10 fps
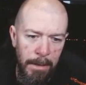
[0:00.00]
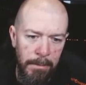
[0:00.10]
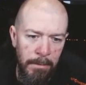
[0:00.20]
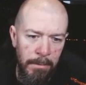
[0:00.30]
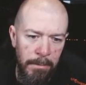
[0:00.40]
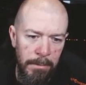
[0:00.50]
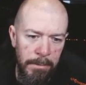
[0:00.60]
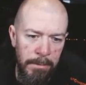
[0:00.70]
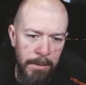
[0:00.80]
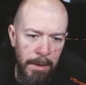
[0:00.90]
called
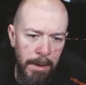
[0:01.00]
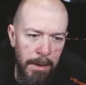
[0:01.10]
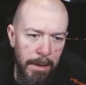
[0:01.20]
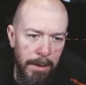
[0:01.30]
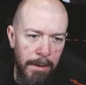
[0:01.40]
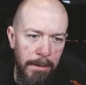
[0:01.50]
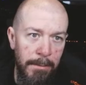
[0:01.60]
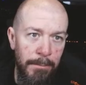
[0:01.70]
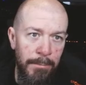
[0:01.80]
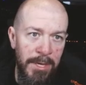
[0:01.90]

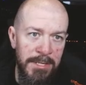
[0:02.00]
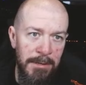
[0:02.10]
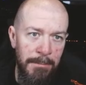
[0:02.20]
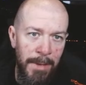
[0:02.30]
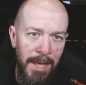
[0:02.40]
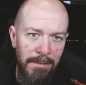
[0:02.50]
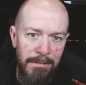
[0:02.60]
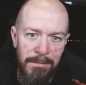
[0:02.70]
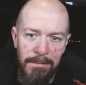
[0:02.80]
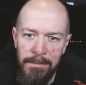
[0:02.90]

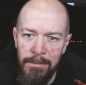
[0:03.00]
PixelMat.